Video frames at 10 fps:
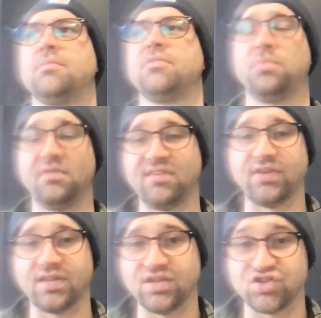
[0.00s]

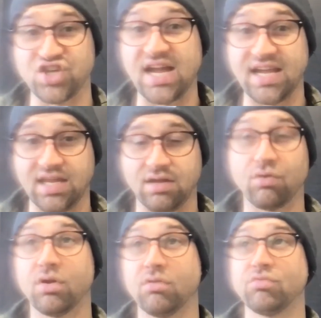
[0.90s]
specifically shiny
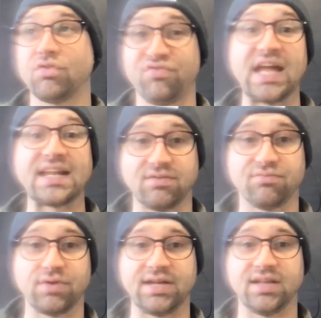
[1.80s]
or reflective
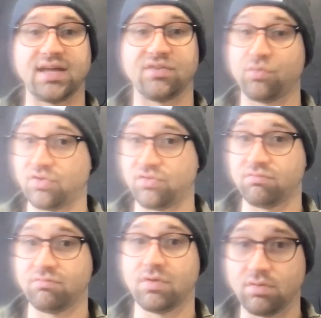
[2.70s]
red glass, which
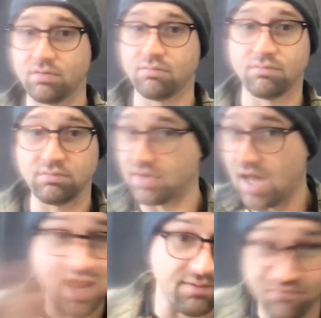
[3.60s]

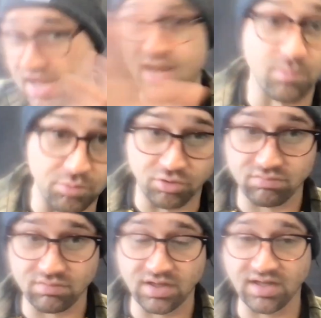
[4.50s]
not findable
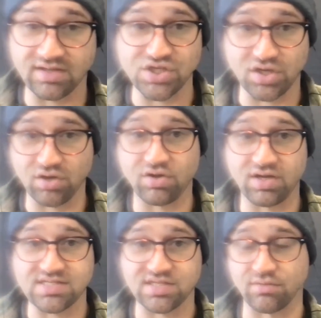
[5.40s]
unless you coat it
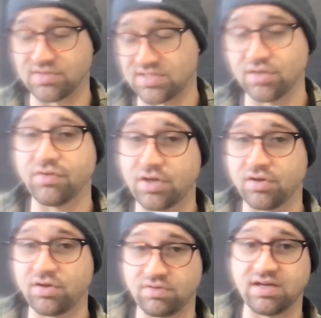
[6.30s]
in silver. Silver
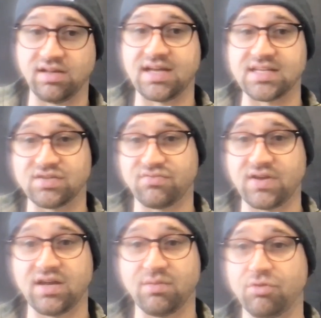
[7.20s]
coated red glass,
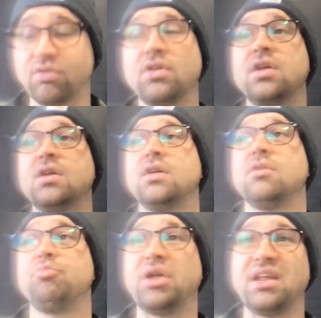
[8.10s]
findable,
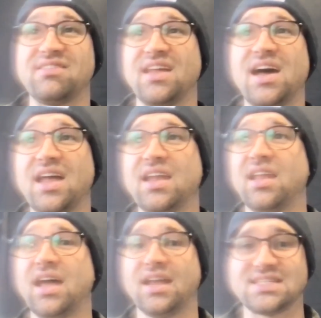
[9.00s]
but it's not
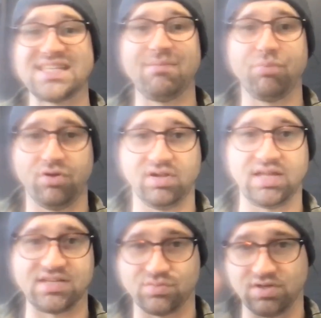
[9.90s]
like tempered
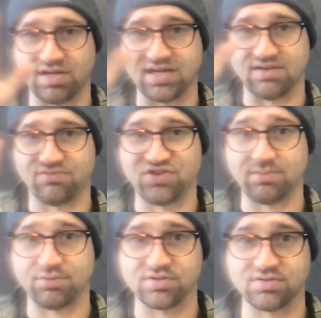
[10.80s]
glass where it kind of
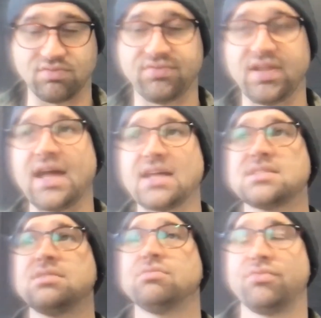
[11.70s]
shimmers and refracts.